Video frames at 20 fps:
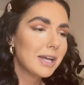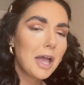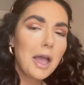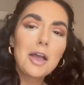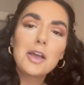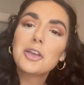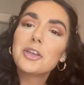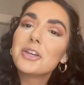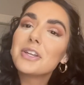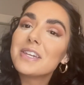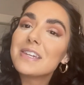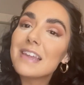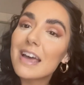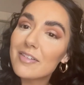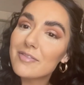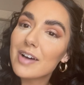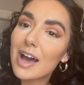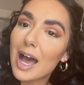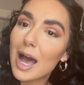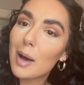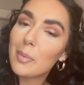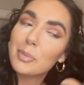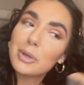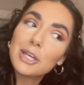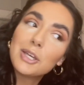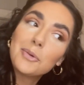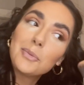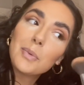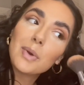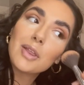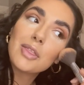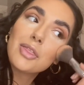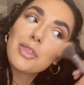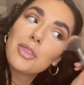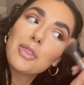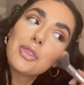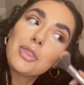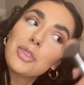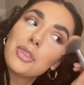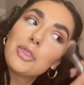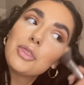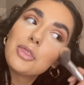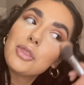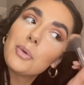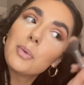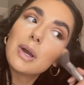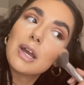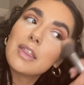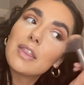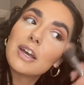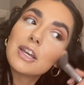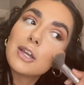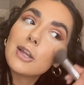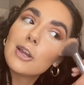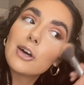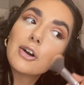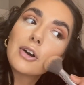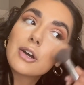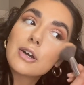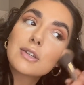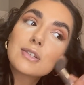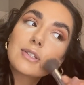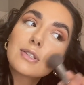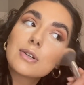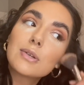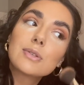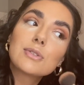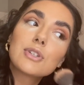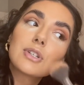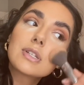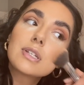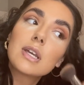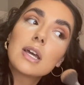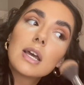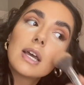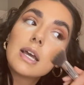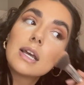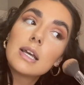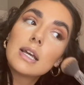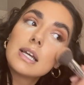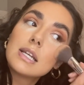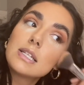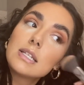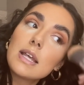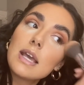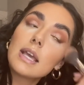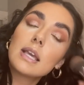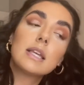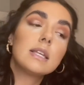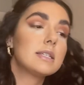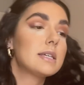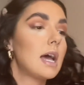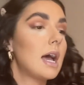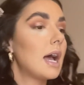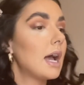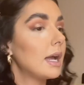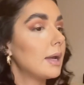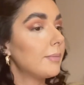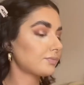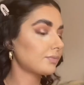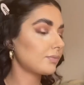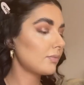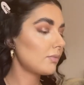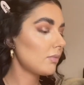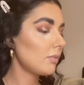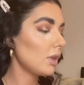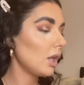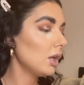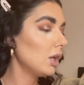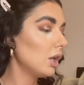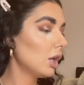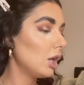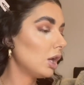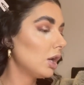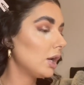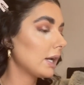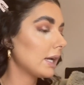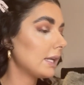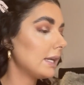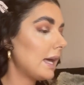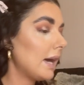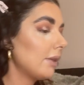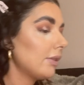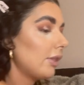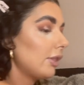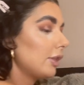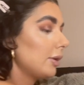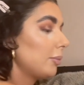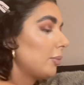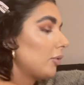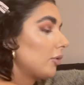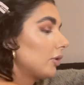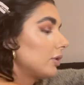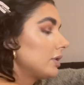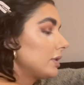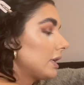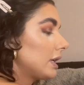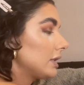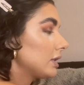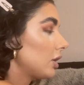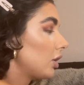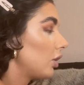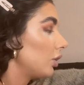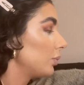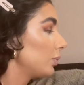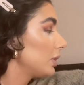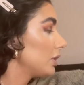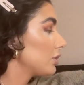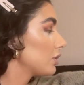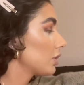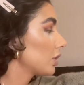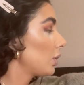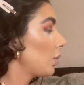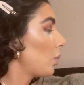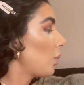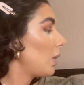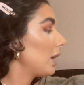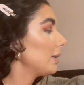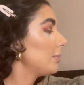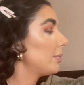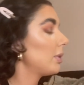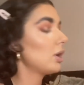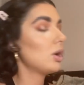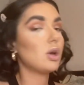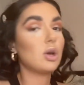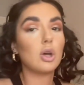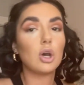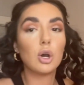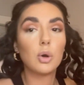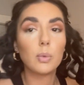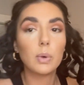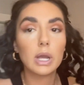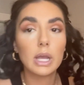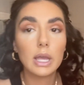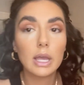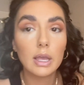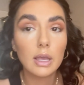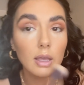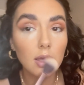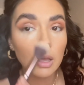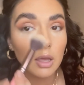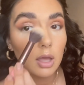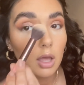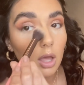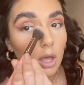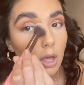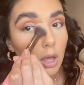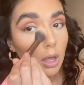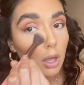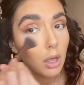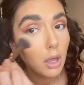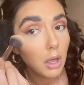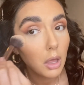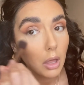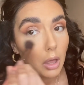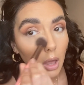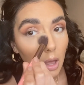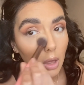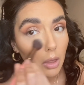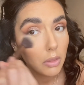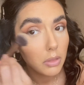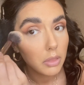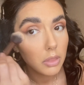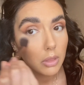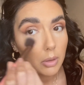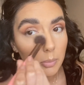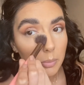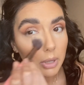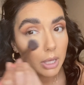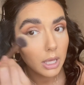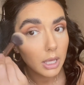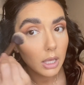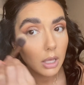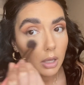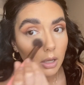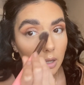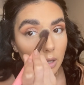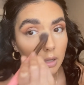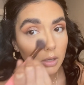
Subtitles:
you're never happy with the way that you look. So just take your time. Okay, now that the bronzer is on, we're just going to wipe away the bake